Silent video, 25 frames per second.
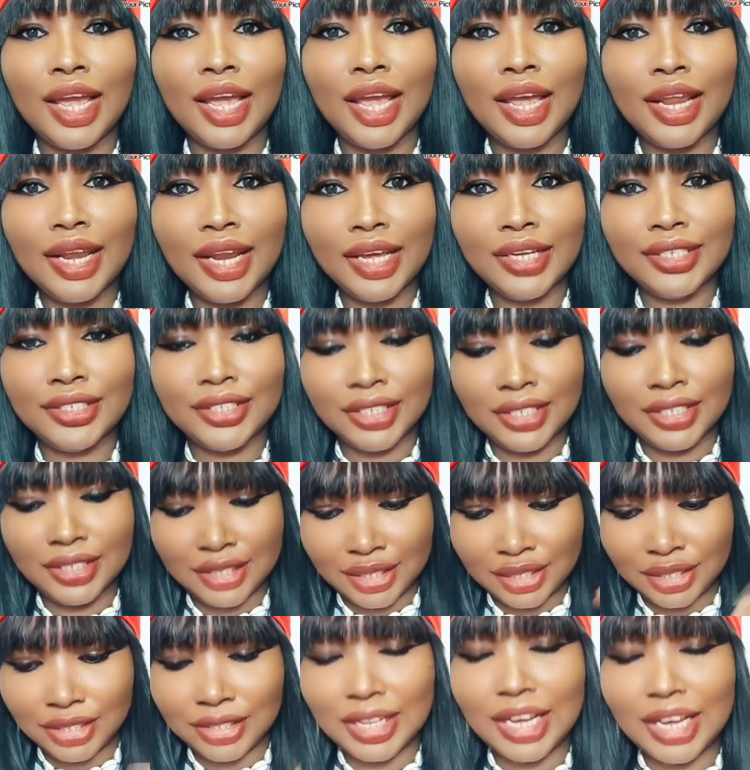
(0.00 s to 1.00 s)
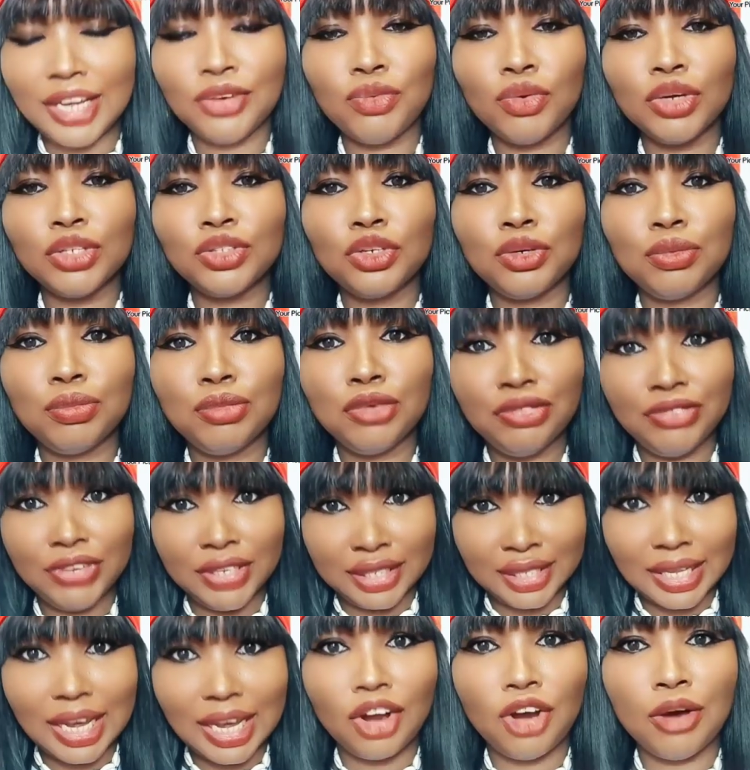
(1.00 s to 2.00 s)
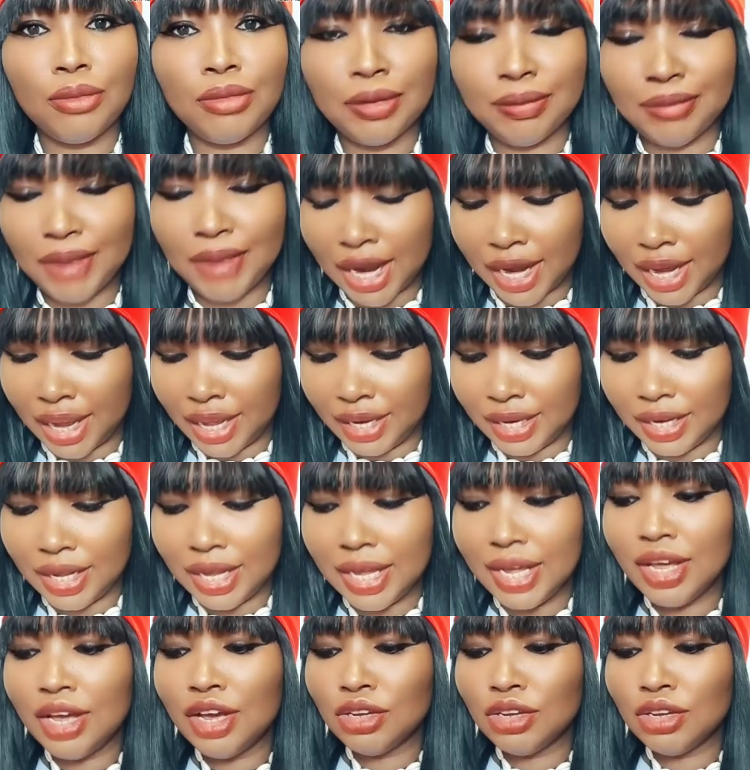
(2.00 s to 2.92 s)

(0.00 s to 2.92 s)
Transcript: energies that you want to remove is not coming back in.